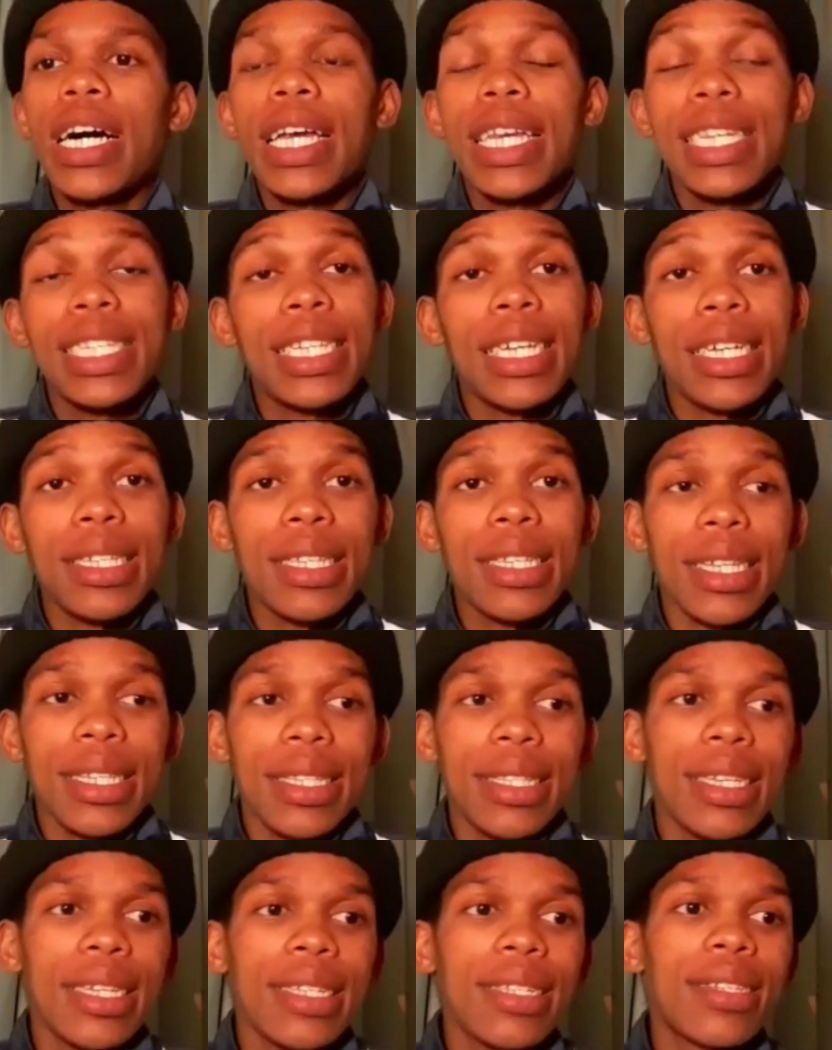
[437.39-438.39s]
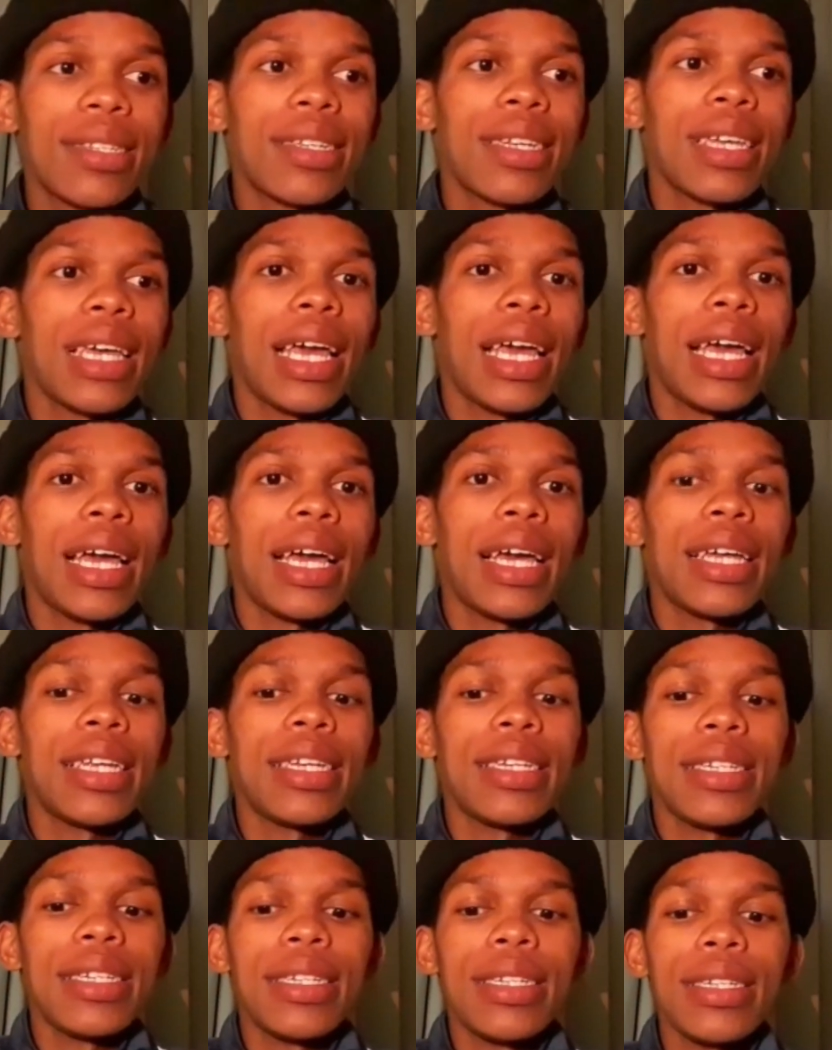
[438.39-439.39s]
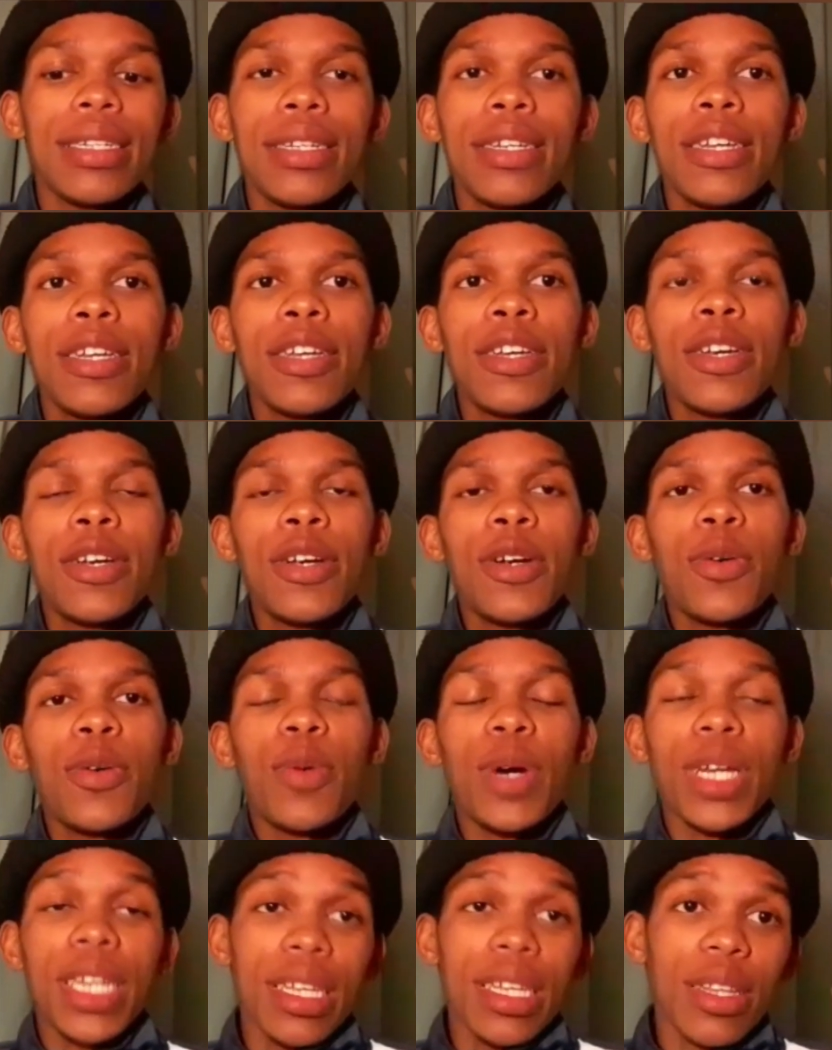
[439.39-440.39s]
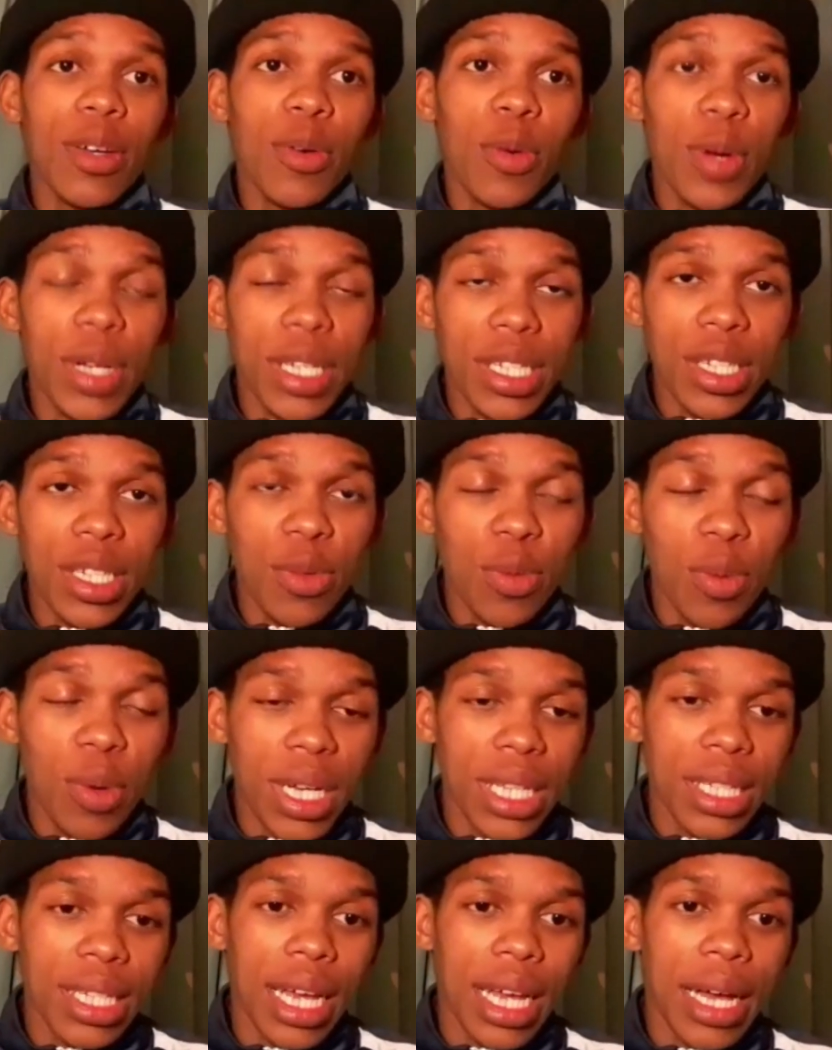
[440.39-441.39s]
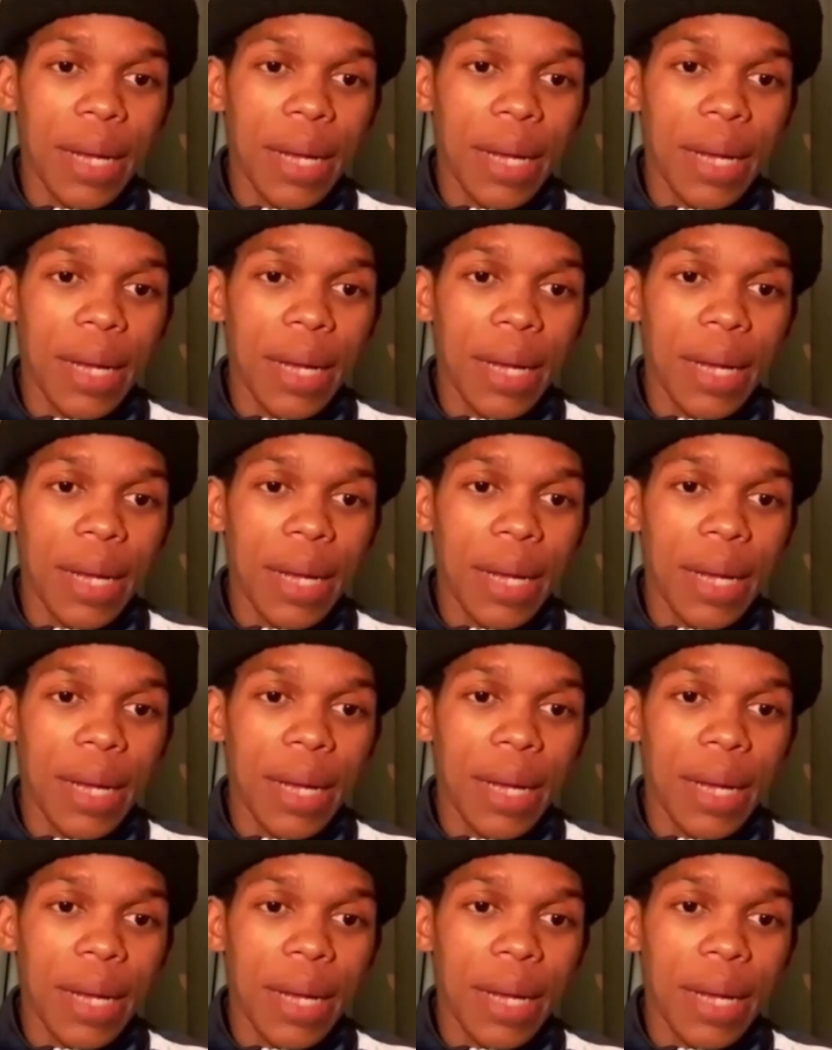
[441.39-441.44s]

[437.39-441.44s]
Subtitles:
It does exist. And one other question was,